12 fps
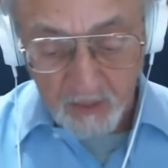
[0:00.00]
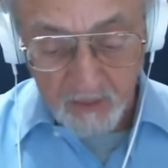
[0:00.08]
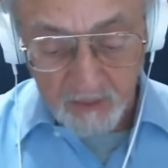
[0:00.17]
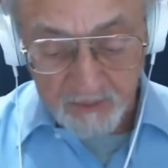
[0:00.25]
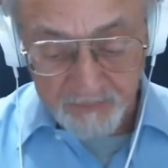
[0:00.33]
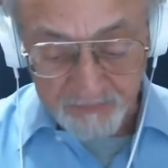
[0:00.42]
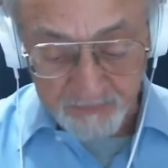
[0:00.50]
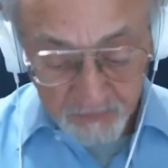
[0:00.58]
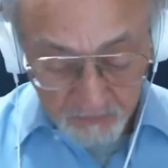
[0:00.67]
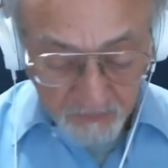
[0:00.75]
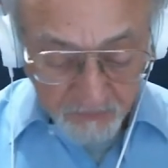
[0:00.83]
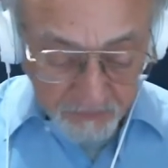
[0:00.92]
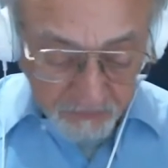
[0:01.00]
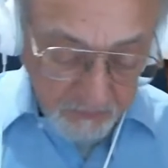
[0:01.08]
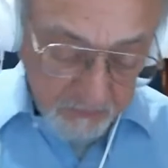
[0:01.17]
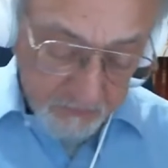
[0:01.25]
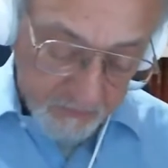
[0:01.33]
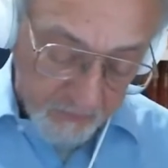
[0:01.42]
Um,
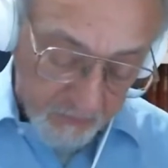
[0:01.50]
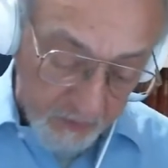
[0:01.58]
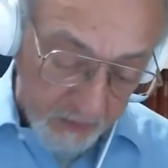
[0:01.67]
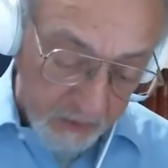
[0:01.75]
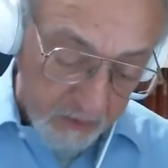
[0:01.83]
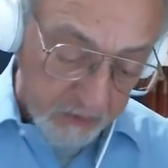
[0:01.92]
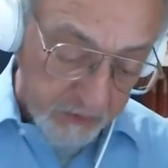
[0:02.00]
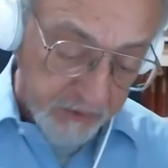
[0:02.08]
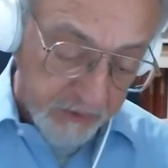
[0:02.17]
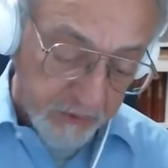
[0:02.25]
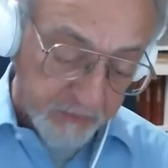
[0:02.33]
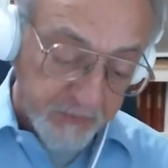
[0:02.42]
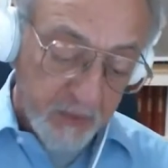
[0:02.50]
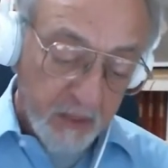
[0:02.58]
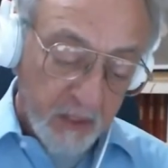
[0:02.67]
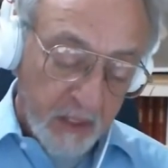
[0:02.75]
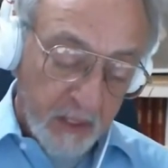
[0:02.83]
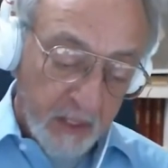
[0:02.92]
so,
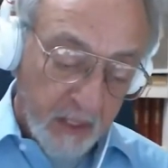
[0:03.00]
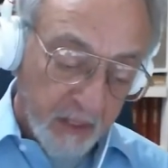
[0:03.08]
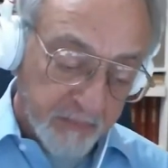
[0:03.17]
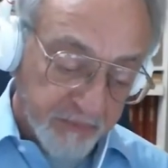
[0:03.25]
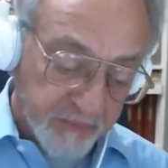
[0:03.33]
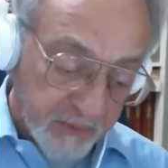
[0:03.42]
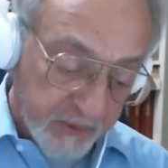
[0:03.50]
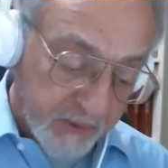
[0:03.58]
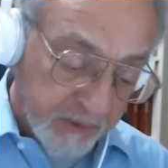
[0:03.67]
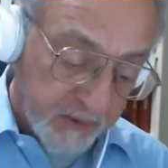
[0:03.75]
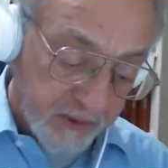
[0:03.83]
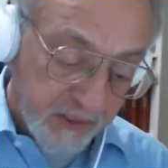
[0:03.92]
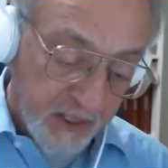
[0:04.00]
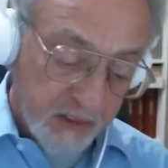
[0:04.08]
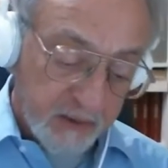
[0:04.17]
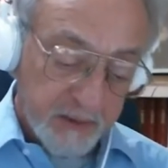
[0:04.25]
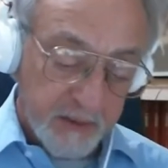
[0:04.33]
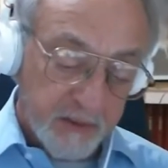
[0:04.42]
uh, before I get
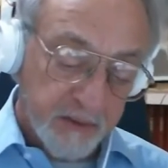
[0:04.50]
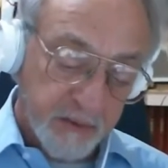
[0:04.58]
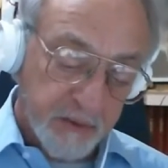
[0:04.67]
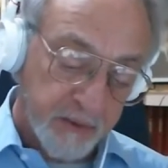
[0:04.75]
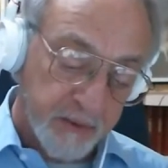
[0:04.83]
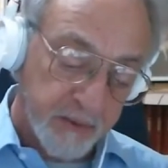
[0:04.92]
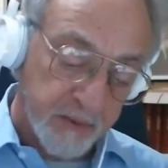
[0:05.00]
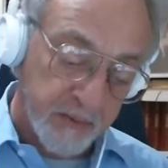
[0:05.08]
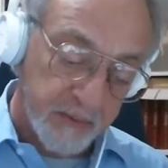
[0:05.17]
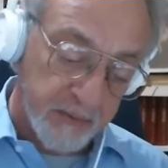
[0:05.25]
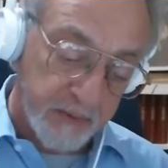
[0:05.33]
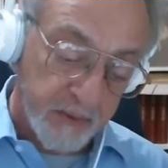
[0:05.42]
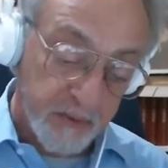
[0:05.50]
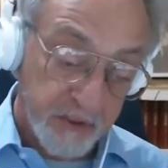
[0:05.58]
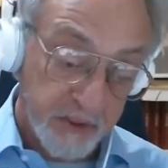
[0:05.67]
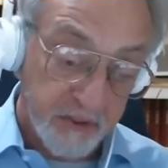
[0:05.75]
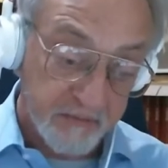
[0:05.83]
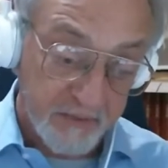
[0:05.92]
exactly into the
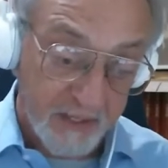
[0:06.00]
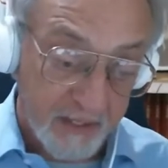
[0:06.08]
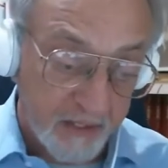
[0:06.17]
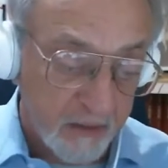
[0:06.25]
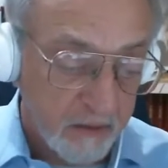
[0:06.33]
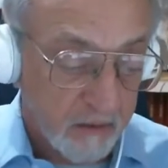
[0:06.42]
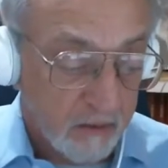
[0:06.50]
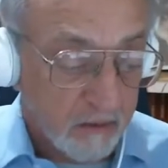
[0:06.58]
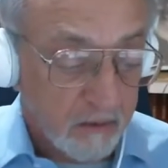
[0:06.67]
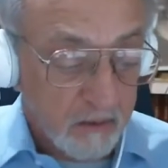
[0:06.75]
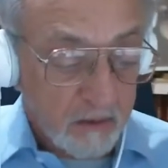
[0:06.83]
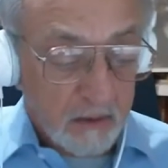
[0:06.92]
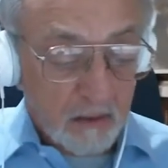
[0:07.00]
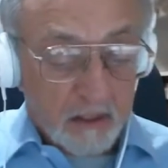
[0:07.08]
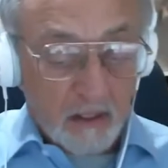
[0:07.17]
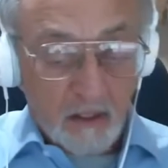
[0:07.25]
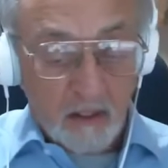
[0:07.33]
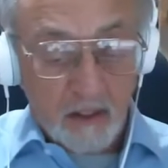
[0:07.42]
notion of anger,
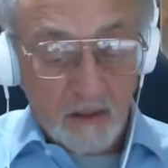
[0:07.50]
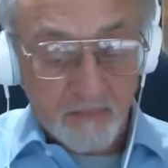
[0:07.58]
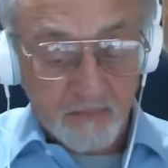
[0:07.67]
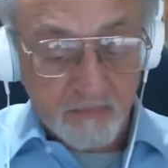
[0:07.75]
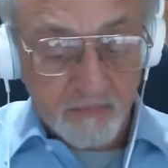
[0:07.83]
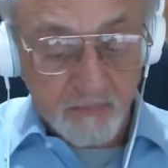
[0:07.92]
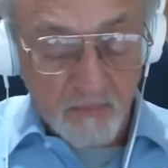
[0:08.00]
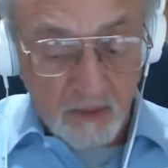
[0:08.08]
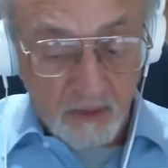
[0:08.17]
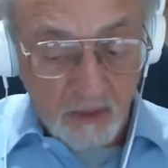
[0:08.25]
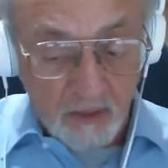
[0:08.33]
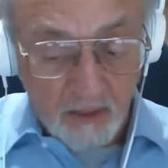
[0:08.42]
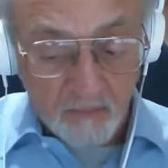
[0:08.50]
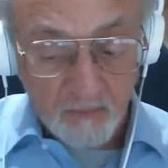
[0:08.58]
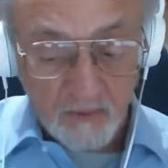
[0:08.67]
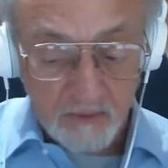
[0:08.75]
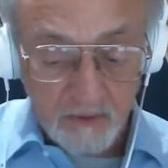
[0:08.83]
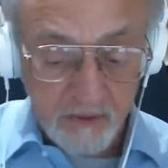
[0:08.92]
um, I
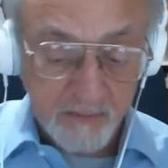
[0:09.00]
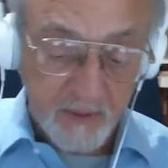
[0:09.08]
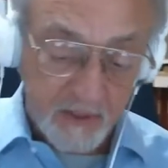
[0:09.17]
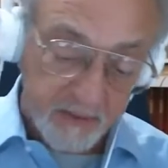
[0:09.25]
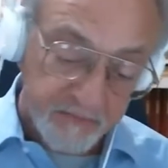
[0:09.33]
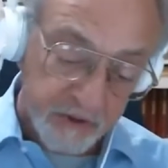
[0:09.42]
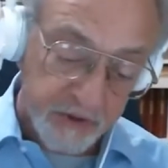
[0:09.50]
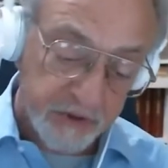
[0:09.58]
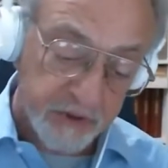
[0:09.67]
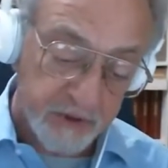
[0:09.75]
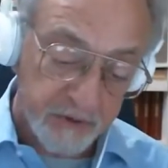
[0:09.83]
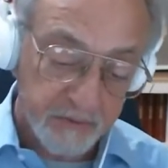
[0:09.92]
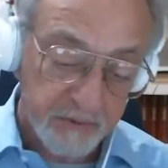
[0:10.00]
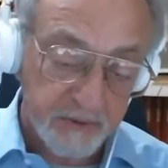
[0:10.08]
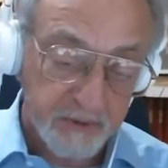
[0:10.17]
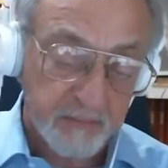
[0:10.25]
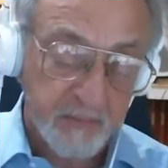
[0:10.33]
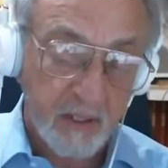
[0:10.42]
wanted to speak kind of just
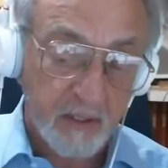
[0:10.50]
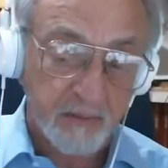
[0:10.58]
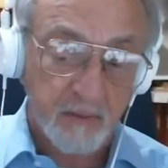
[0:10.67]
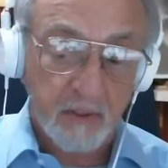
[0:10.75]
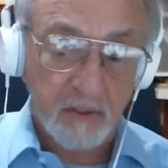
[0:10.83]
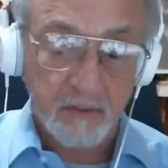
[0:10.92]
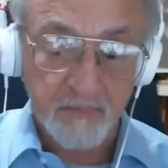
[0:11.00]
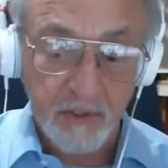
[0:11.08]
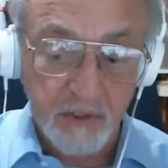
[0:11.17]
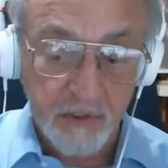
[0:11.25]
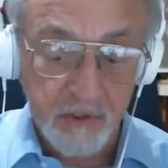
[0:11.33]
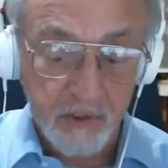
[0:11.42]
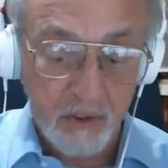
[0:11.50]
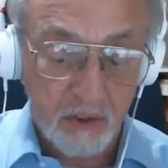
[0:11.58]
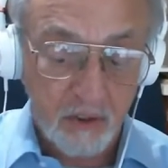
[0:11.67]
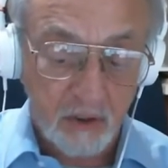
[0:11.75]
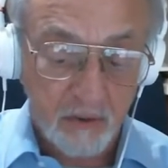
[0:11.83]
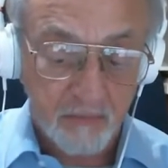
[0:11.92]
generally about all of these
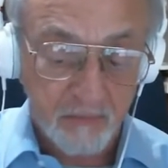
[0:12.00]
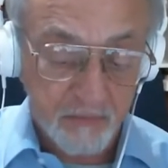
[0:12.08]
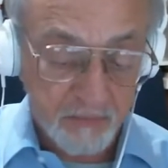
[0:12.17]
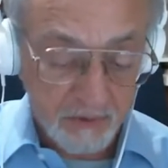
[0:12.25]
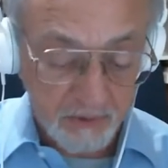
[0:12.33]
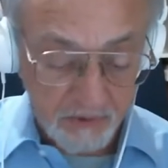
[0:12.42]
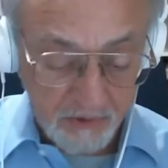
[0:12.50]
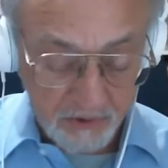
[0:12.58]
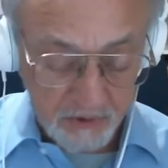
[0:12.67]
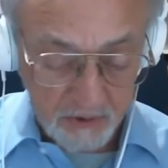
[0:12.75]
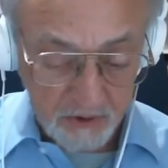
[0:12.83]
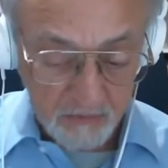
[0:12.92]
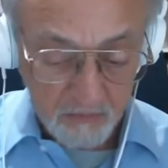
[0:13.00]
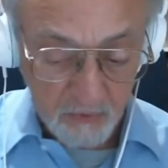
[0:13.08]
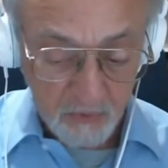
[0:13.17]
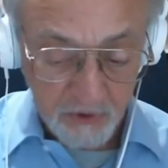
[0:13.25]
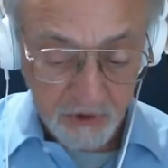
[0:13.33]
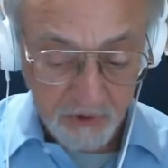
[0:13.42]
um, these
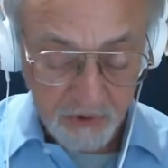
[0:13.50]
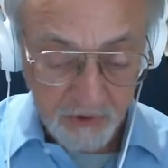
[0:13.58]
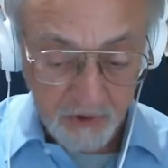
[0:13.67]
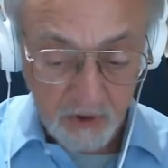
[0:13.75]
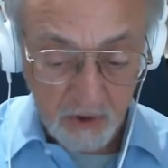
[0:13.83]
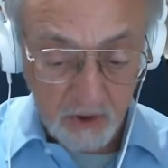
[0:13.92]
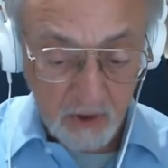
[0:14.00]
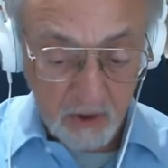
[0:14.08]
emotions